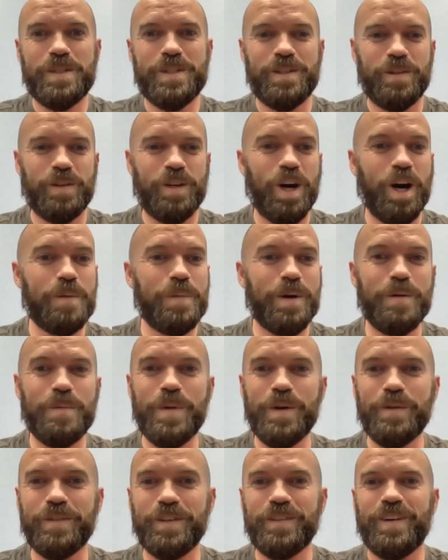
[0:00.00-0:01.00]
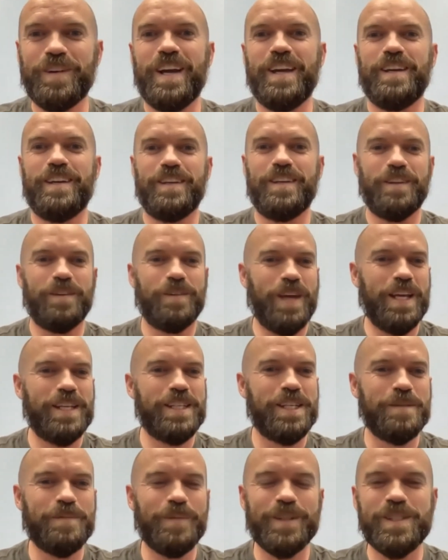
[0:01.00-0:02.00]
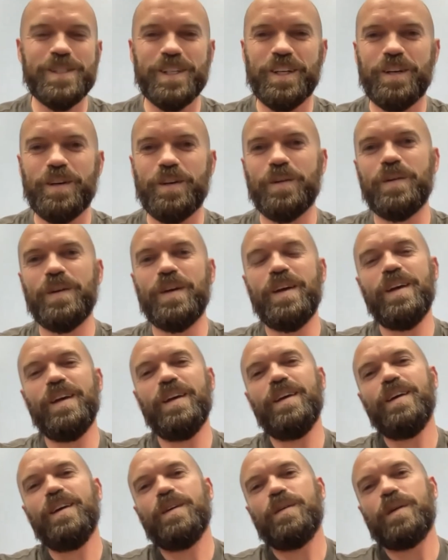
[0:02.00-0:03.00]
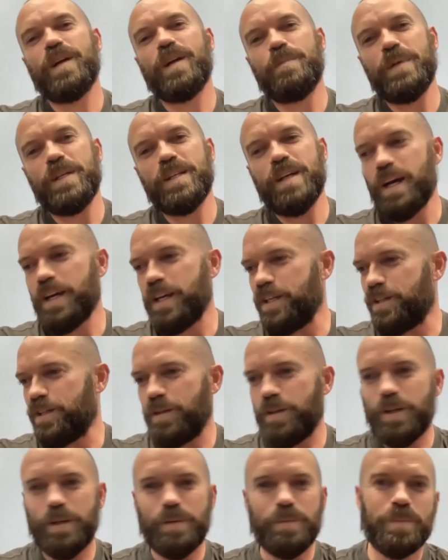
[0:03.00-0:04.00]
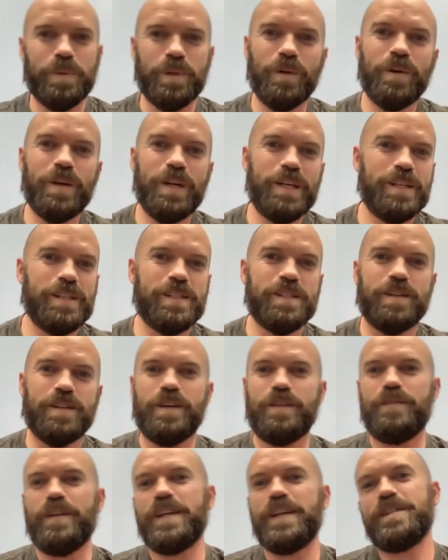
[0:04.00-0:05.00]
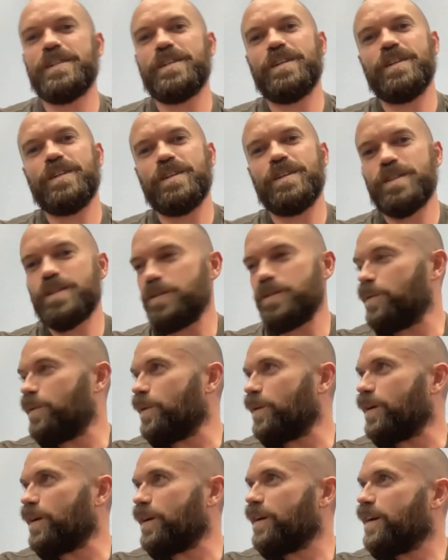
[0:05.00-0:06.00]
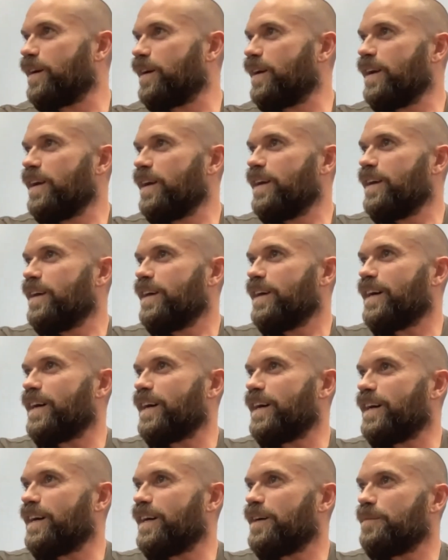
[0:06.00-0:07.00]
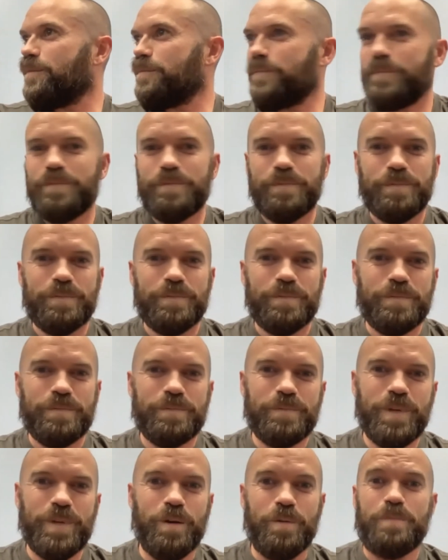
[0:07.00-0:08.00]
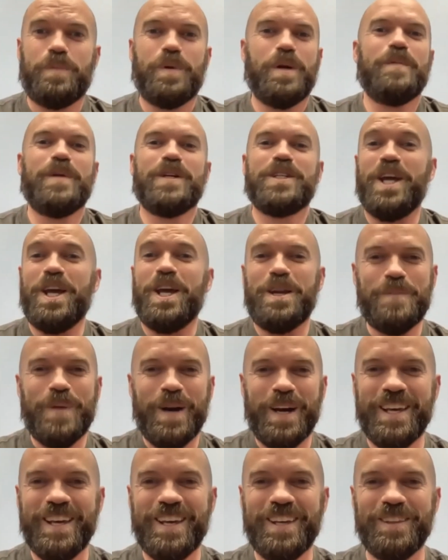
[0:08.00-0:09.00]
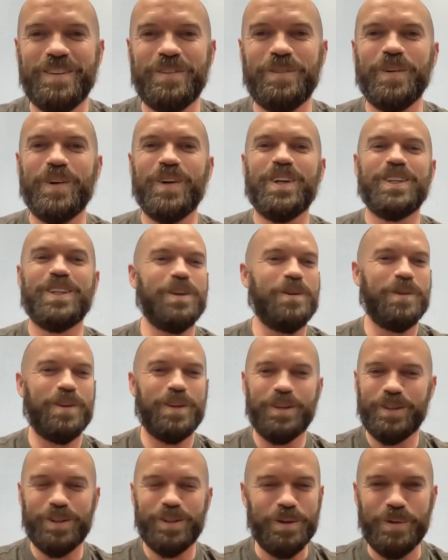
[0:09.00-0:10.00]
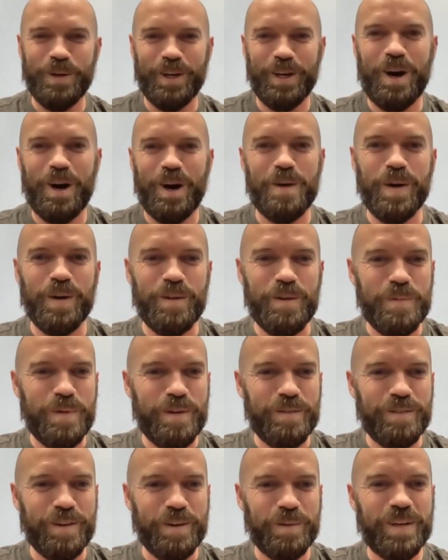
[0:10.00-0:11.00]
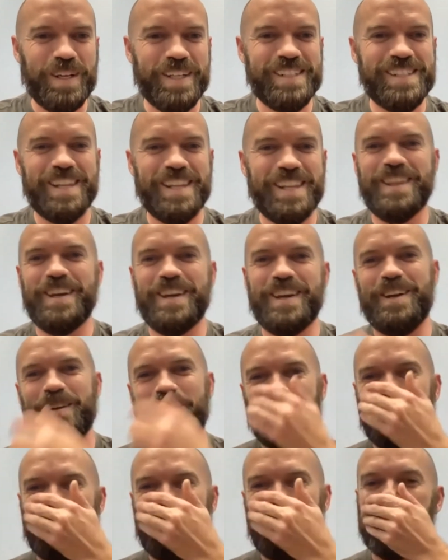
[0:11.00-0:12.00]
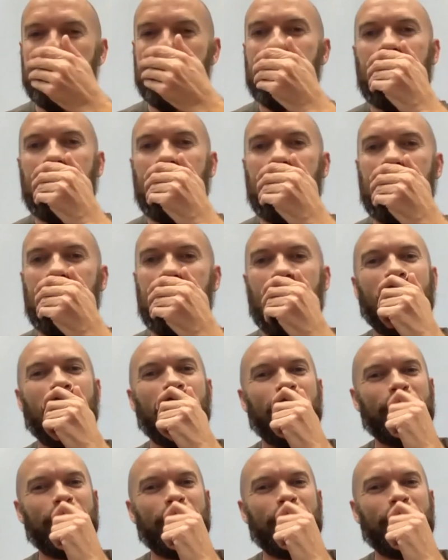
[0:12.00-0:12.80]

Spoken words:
carbon removal, right? 18 months ago, when I'd be talking to employees or investors or pretty much anybody in the world, no one knew what carbon removal was. They thought it was kind of this